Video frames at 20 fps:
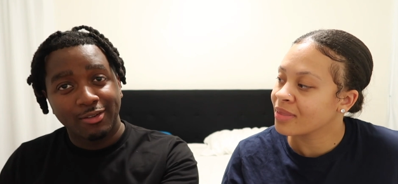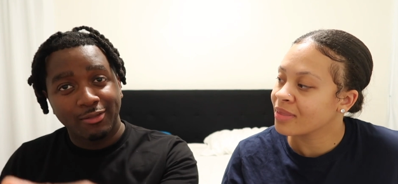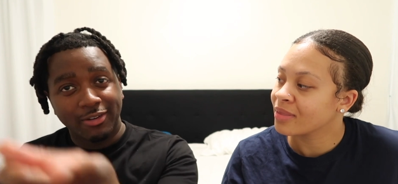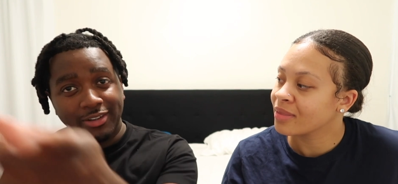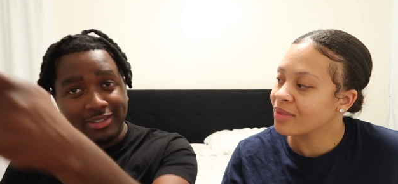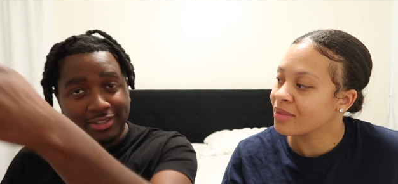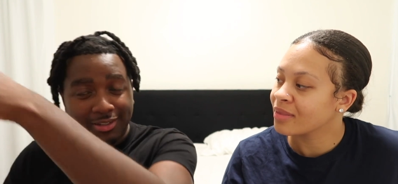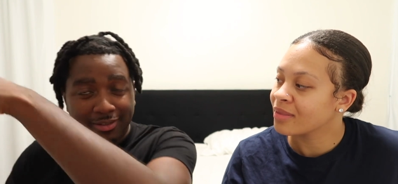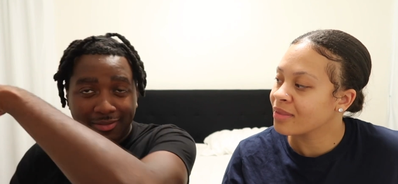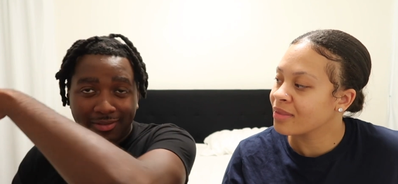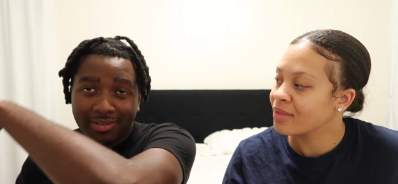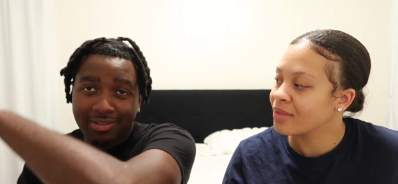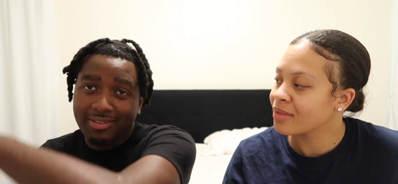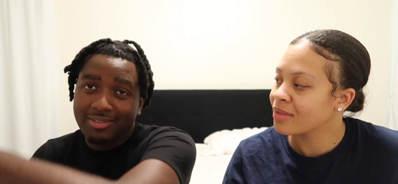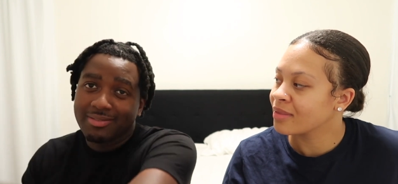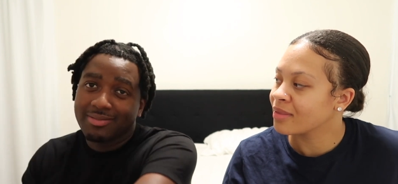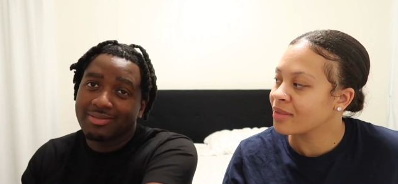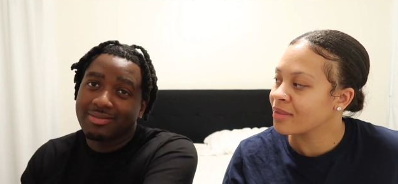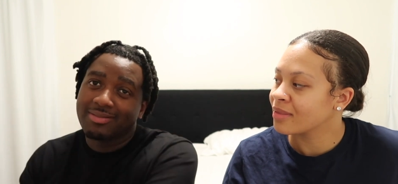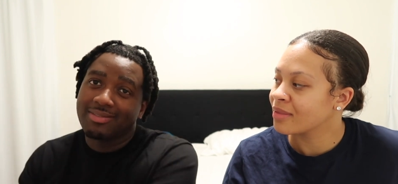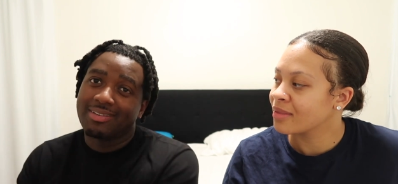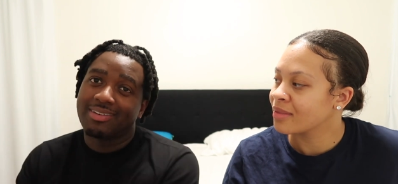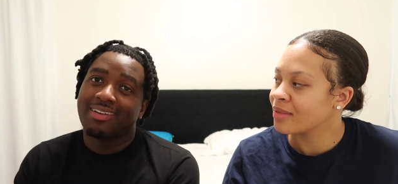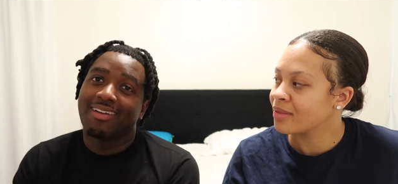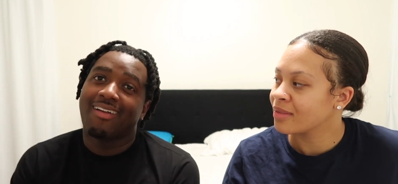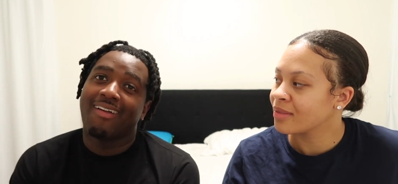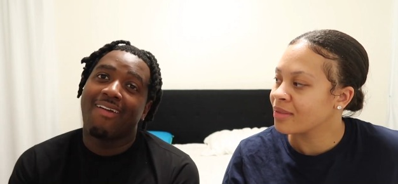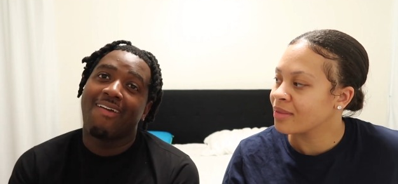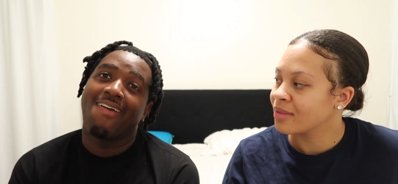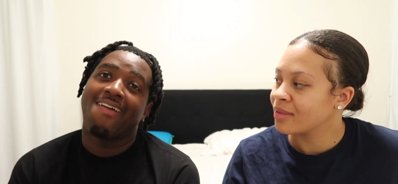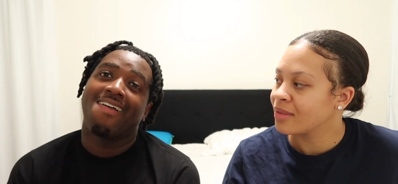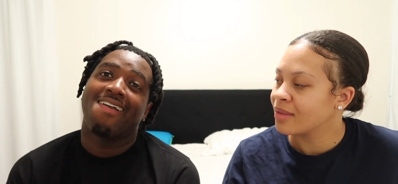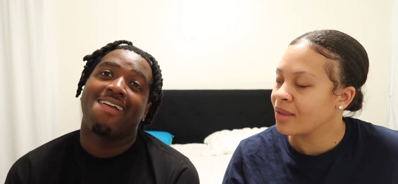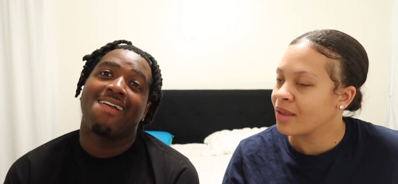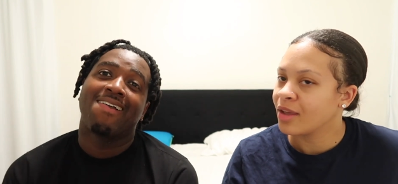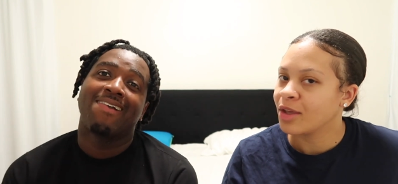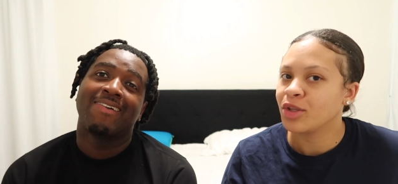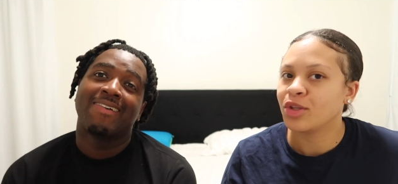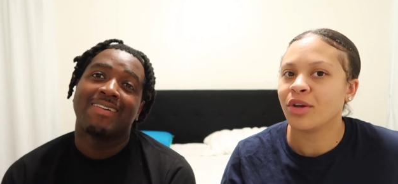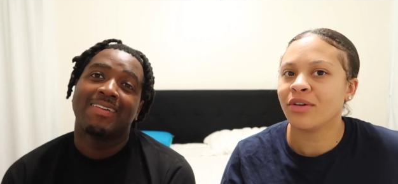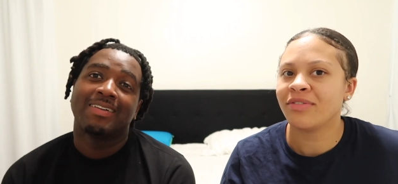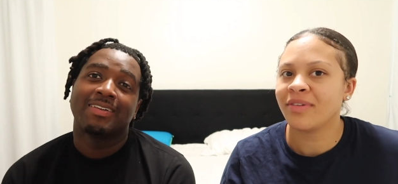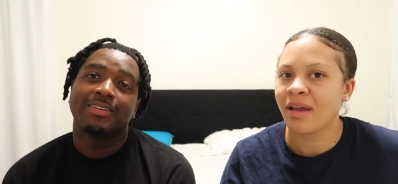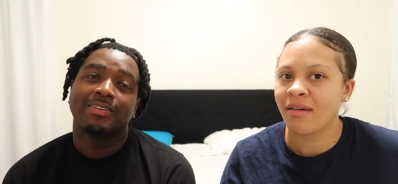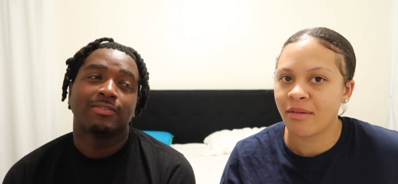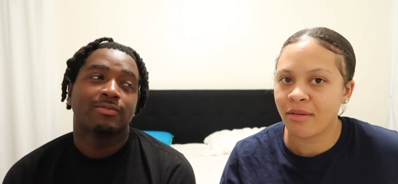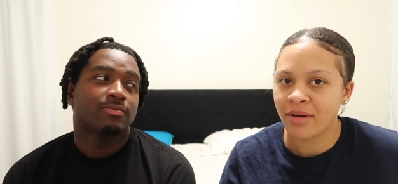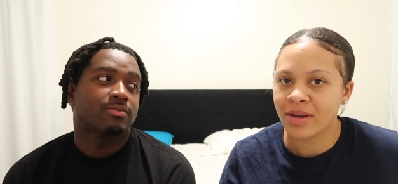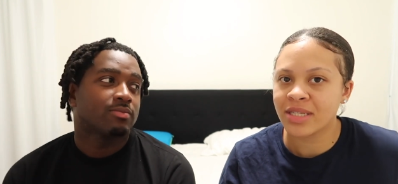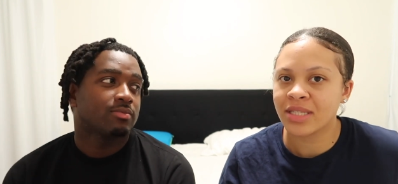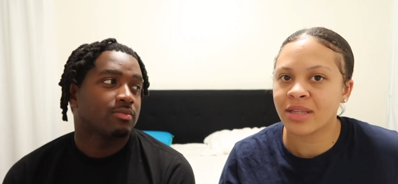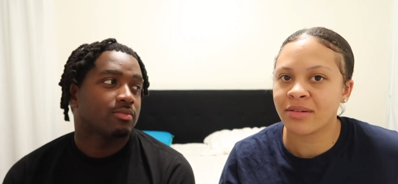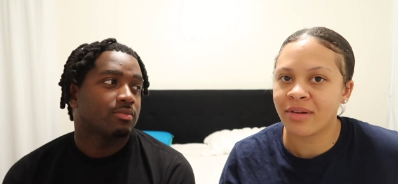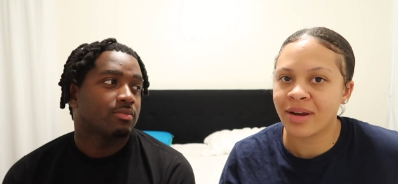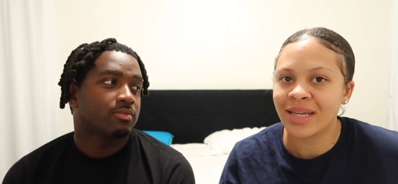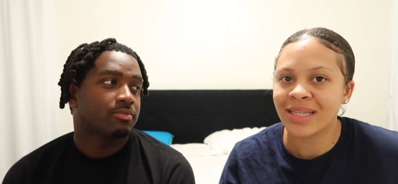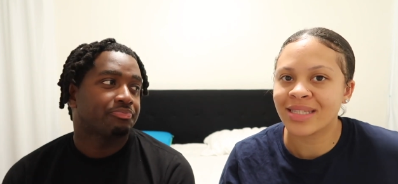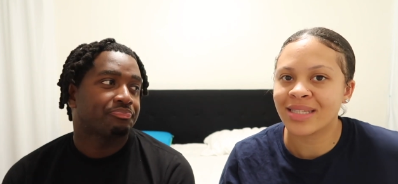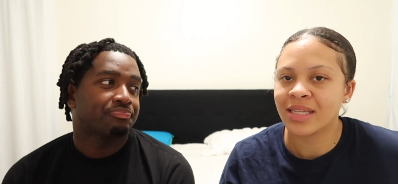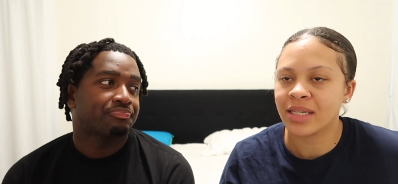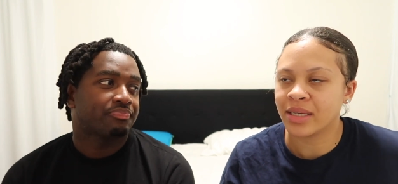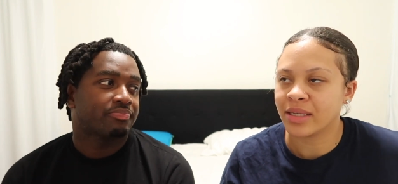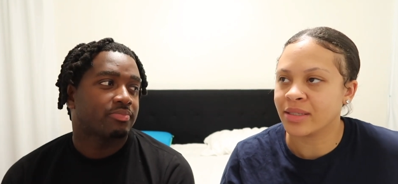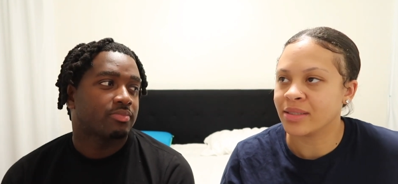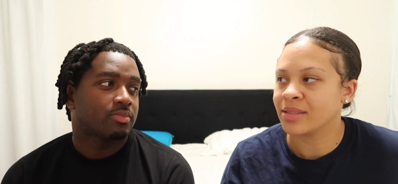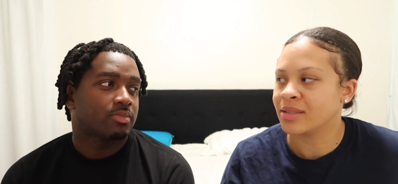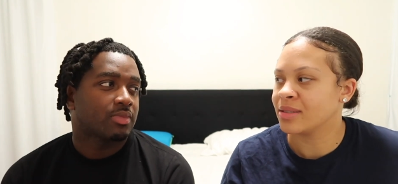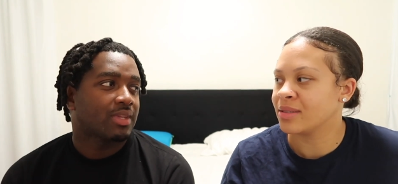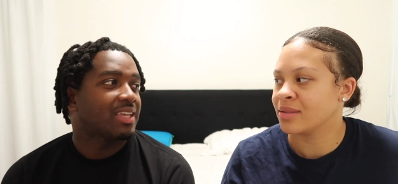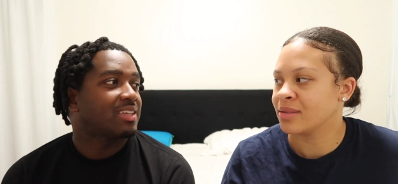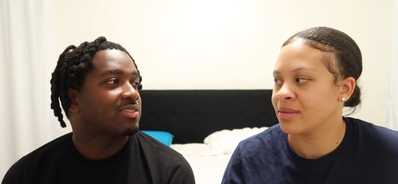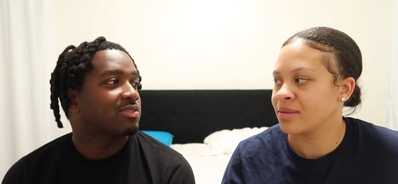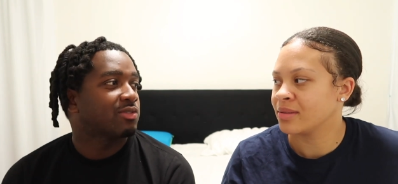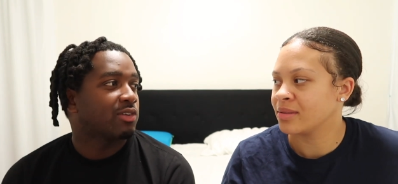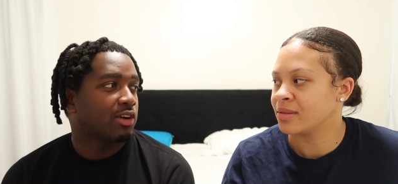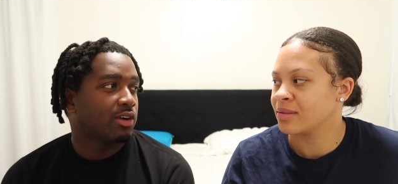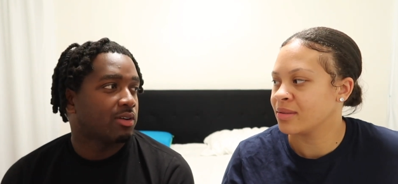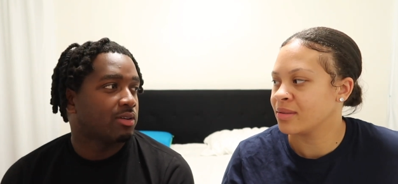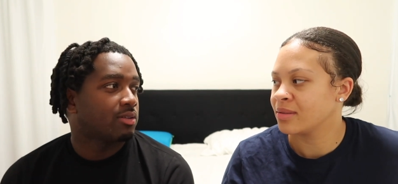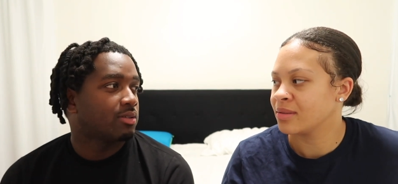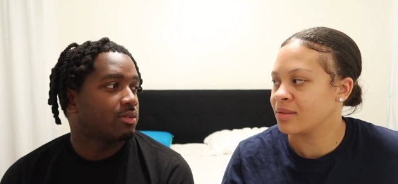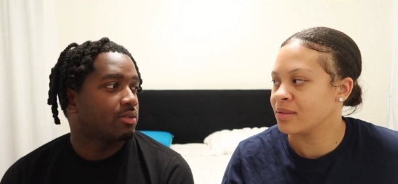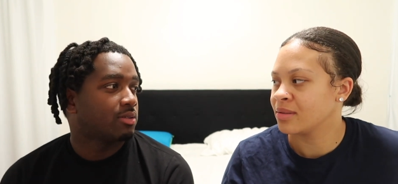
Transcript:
Speaker 1: restaurant.
Speaker 2: Your favorite restaurant is Zia's.
Speaker 1: That's wrong.